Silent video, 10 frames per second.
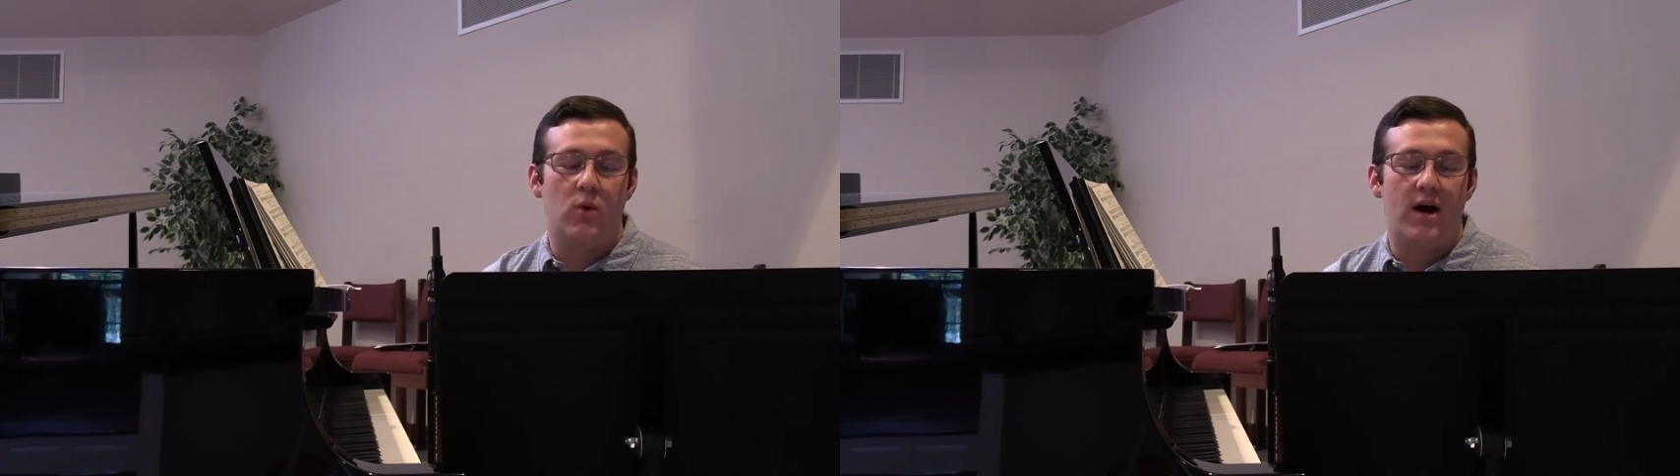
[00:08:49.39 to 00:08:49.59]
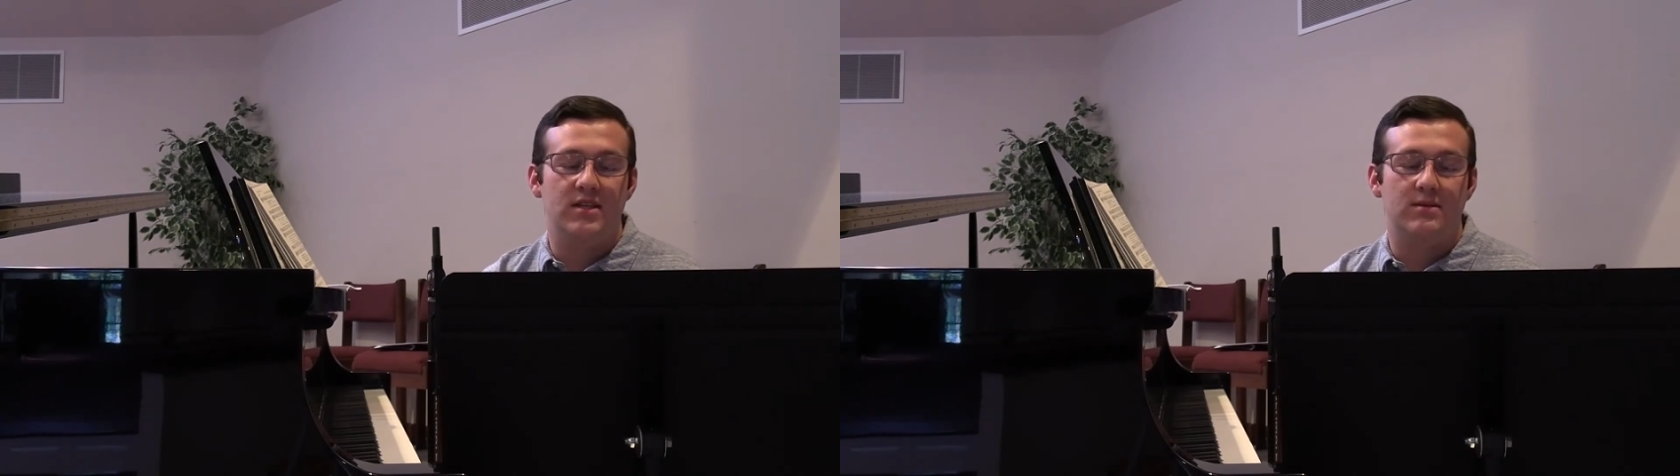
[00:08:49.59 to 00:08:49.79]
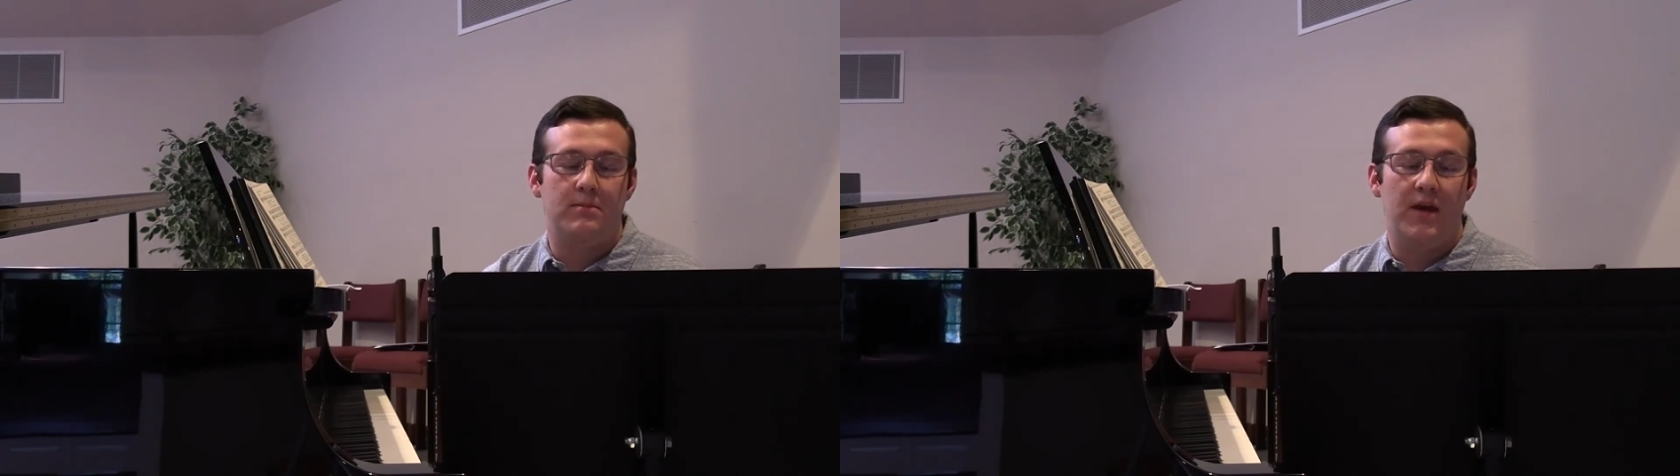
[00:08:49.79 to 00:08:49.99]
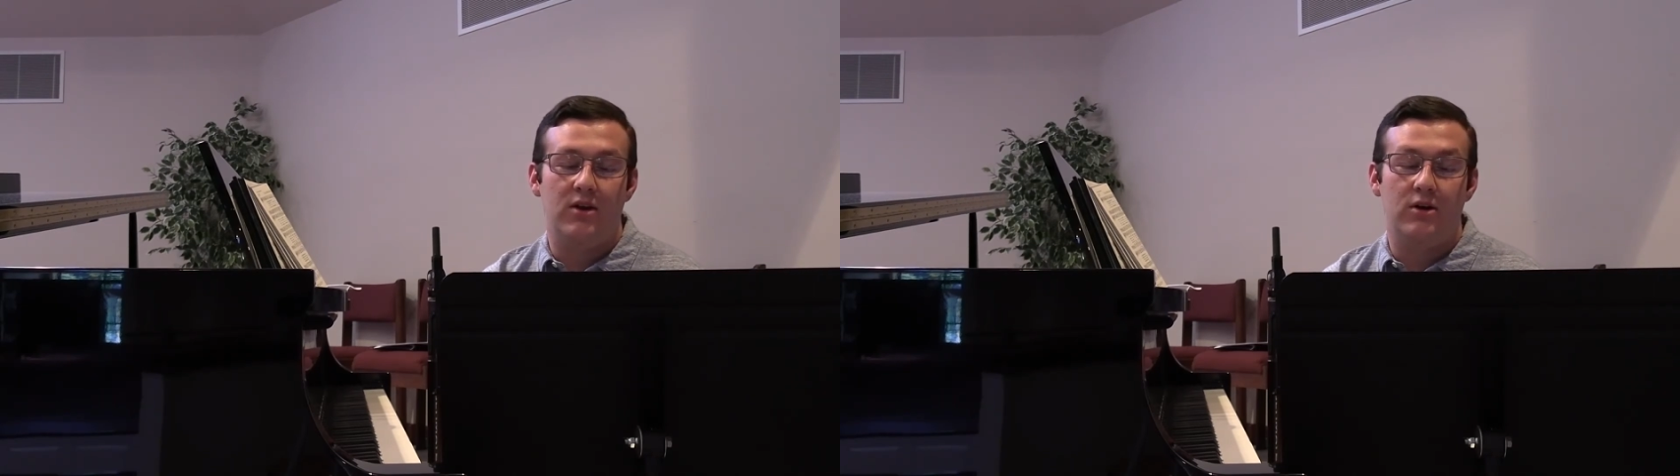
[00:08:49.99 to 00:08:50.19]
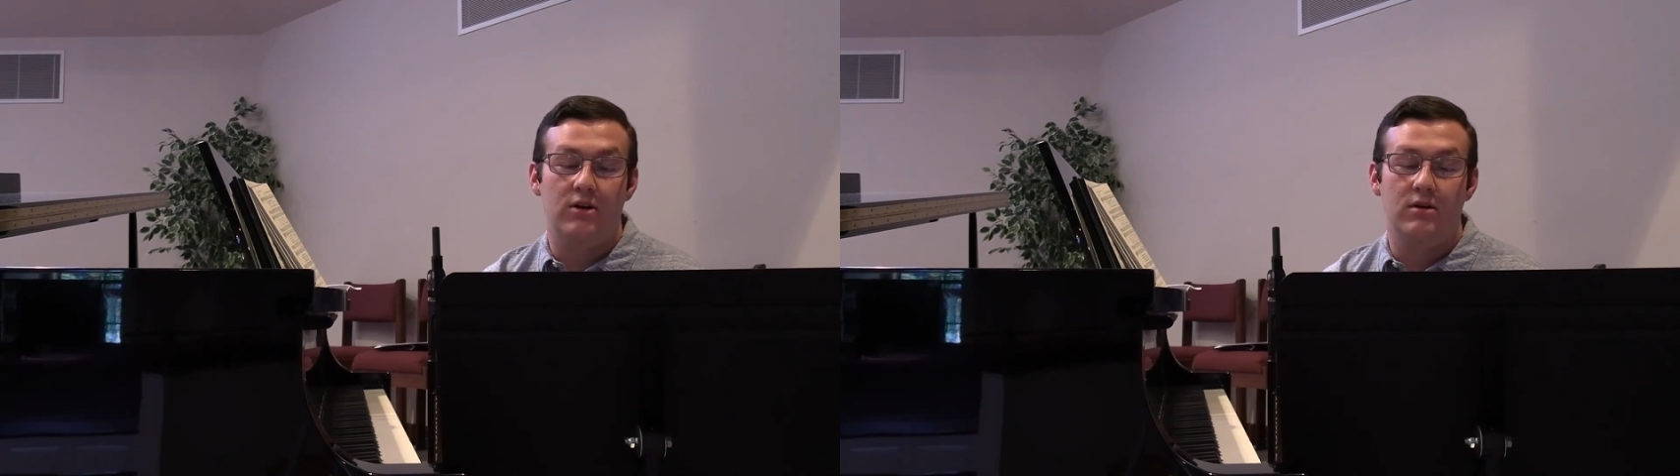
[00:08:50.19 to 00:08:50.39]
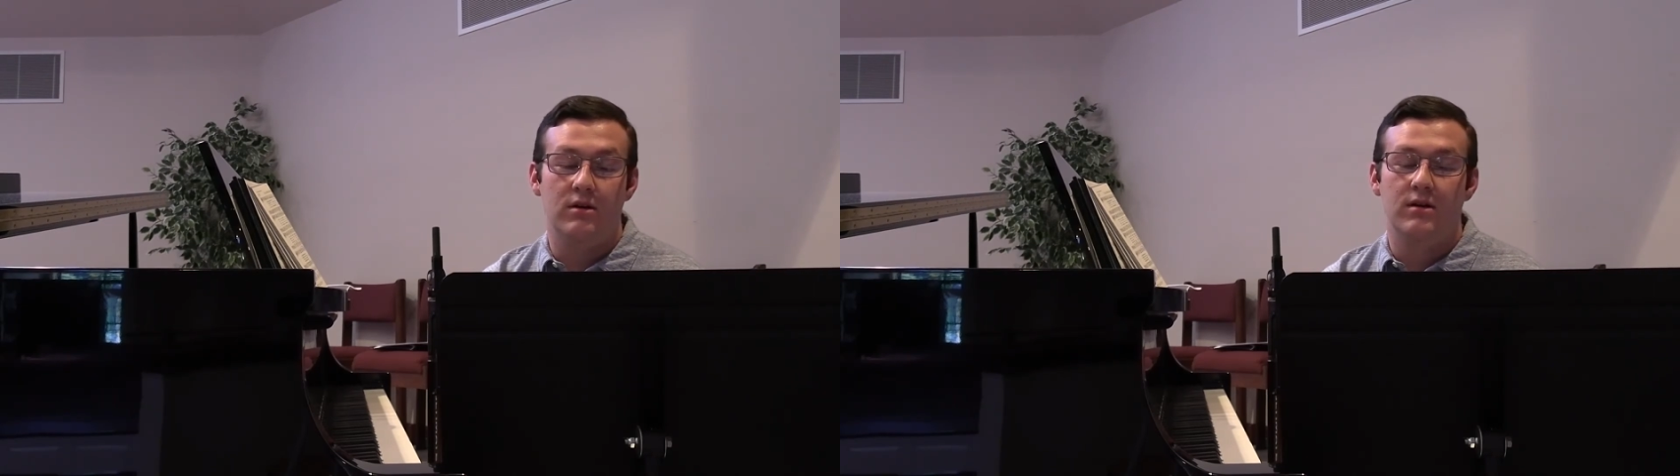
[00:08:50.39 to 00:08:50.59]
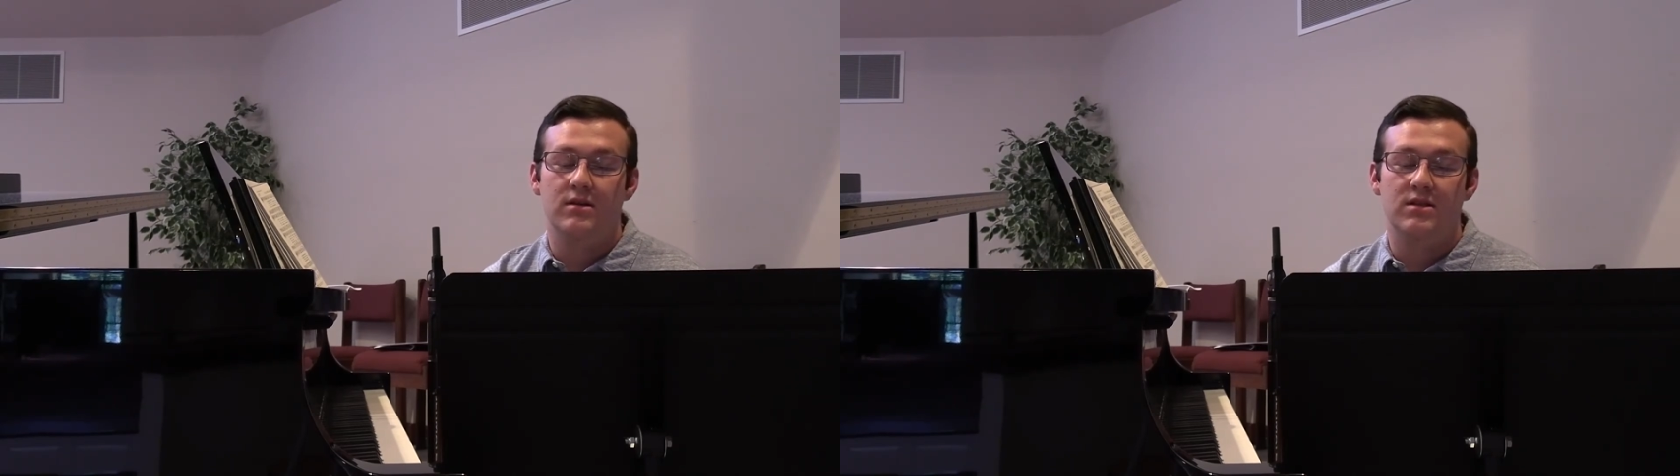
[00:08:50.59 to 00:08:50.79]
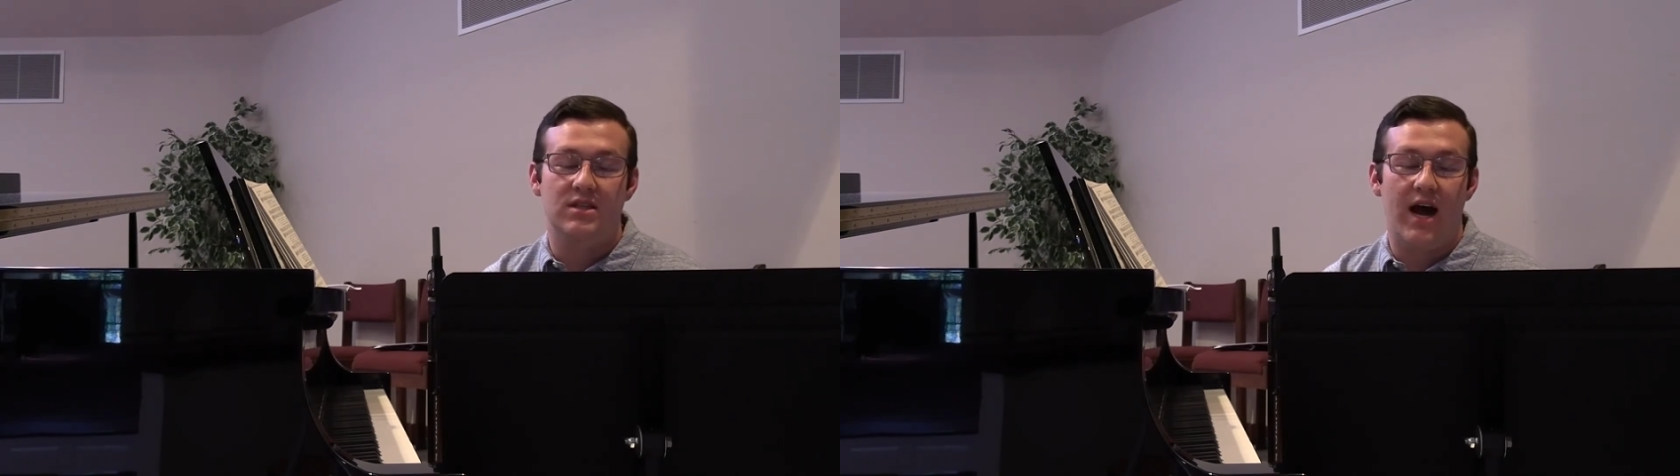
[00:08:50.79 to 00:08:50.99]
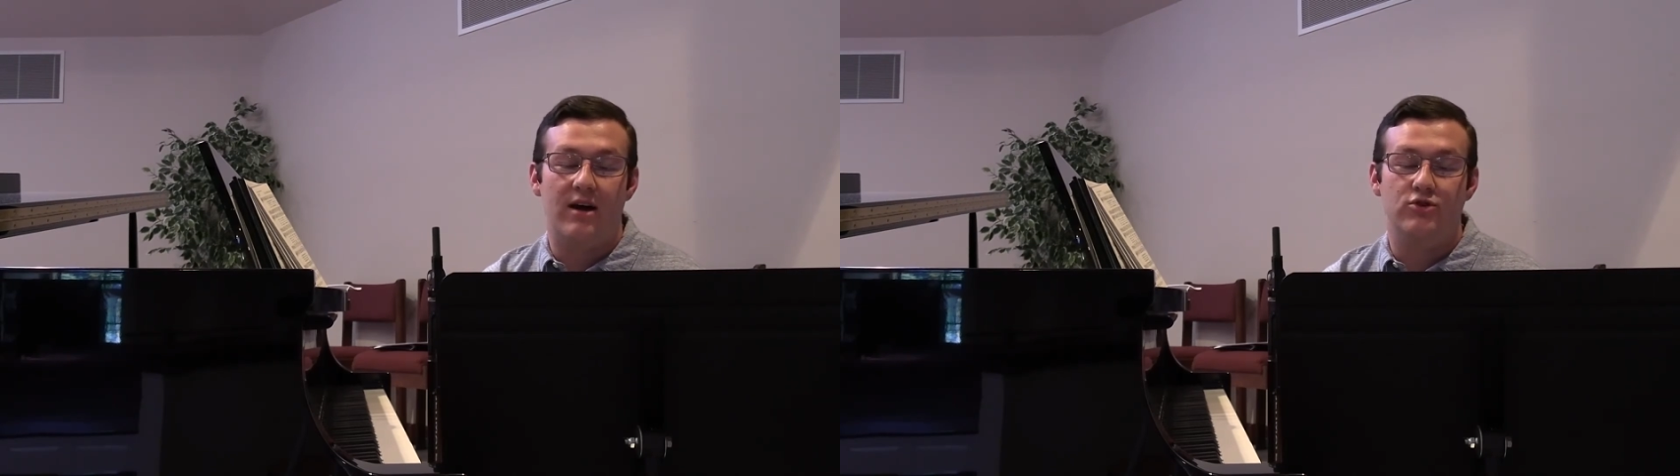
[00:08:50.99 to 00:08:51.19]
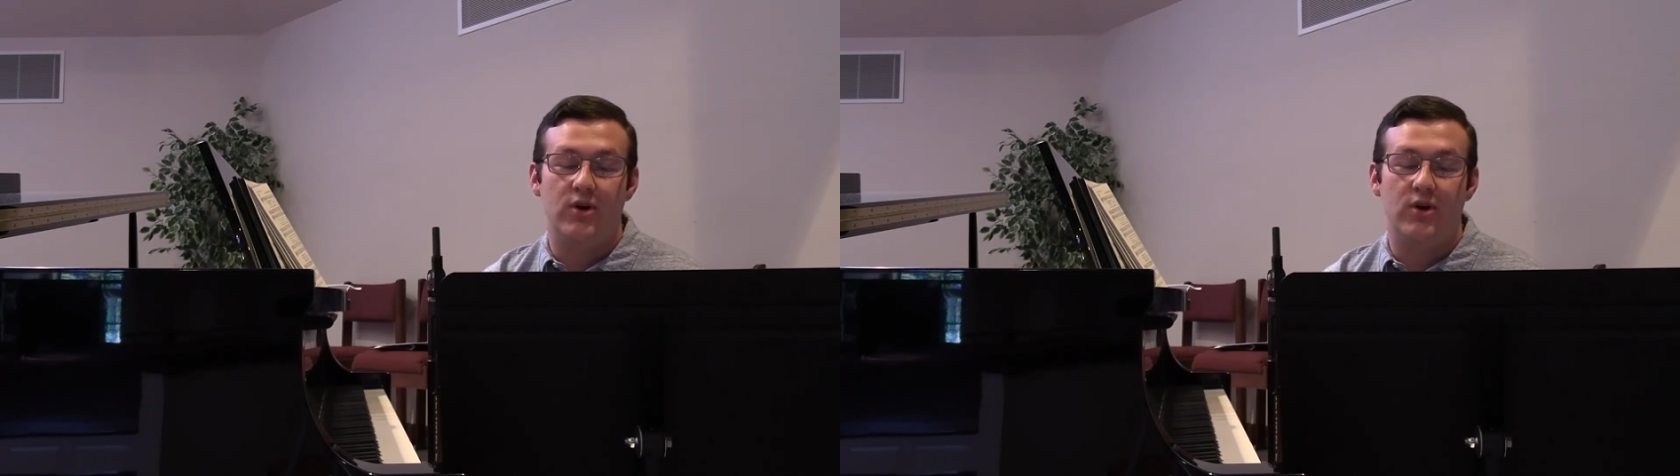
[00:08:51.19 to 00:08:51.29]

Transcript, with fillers: Watts metered style